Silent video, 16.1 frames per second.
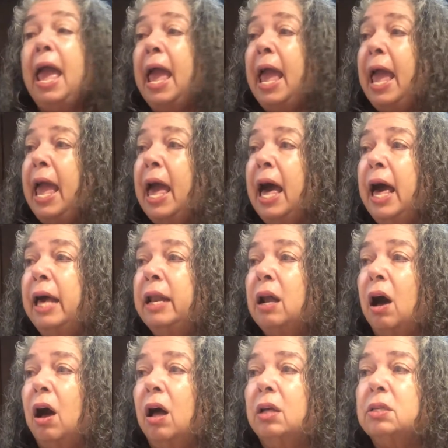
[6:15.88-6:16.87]

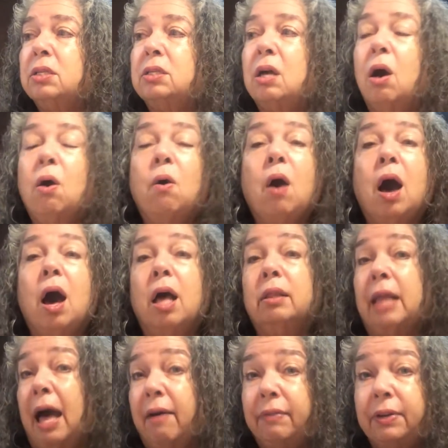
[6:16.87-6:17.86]
And also
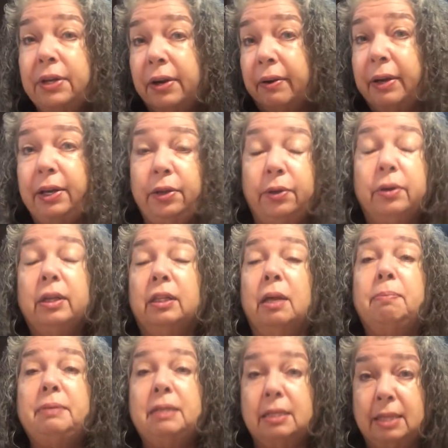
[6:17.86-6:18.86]
lavender and
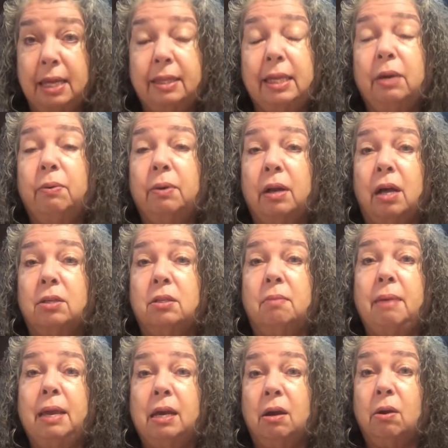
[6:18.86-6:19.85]
eucalyptus, I think, would
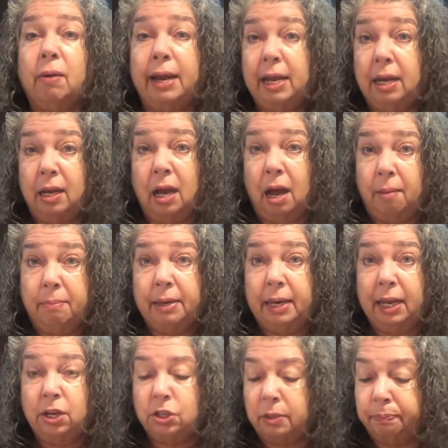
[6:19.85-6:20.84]
also make a great
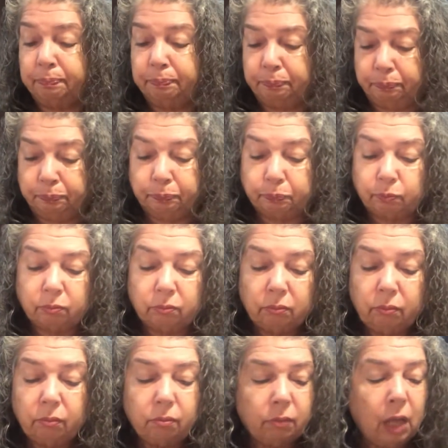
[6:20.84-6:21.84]
combination.
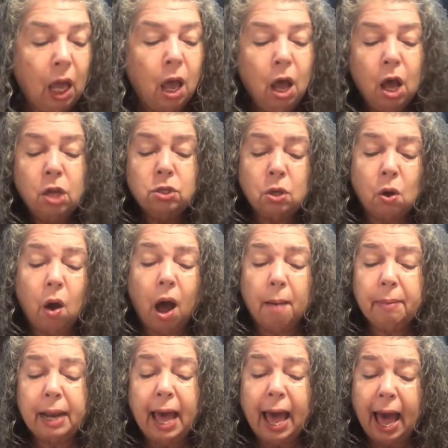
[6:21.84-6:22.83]
So
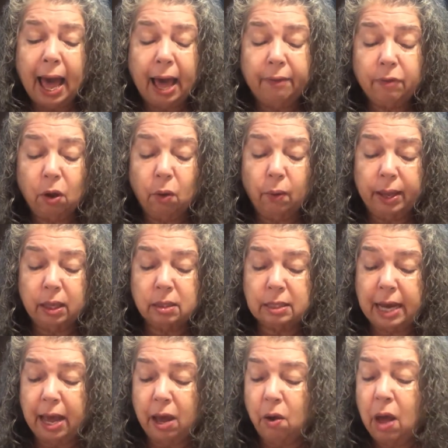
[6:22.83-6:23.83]
I'm going to add the
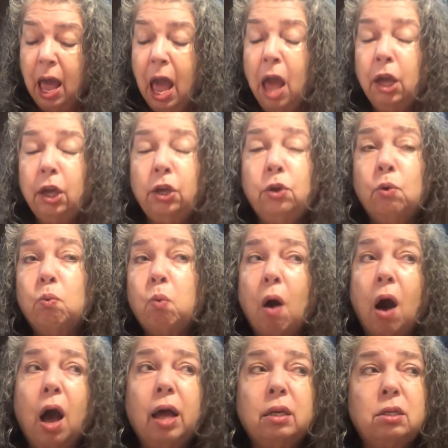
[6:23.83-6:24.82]
oils now. You
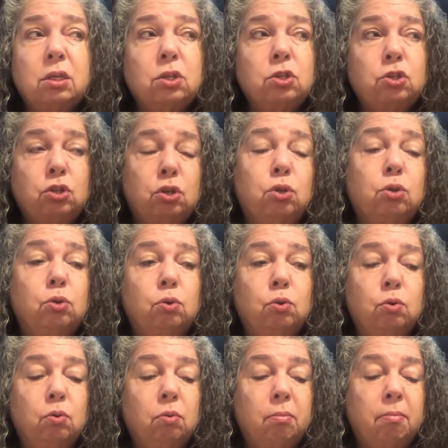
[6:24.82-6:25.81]
want
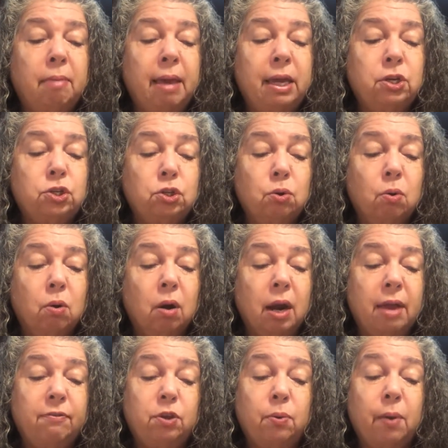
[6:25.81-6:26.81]
to make
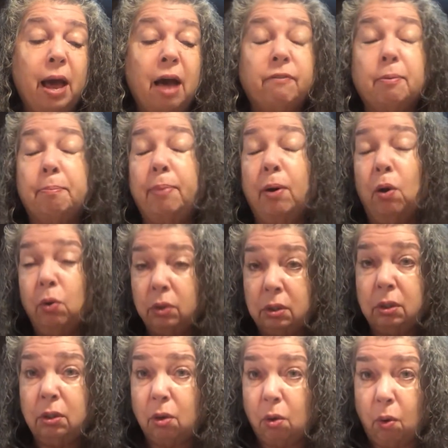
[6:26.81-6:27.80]
sure, if you have a
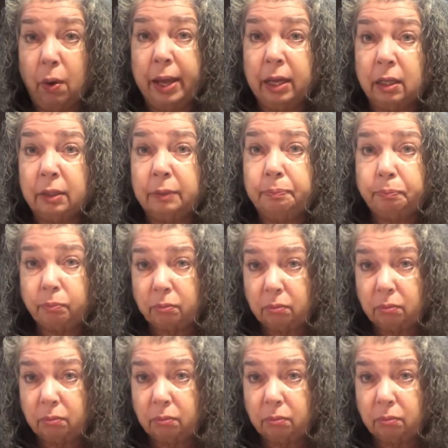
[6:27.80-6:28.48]
potent oil,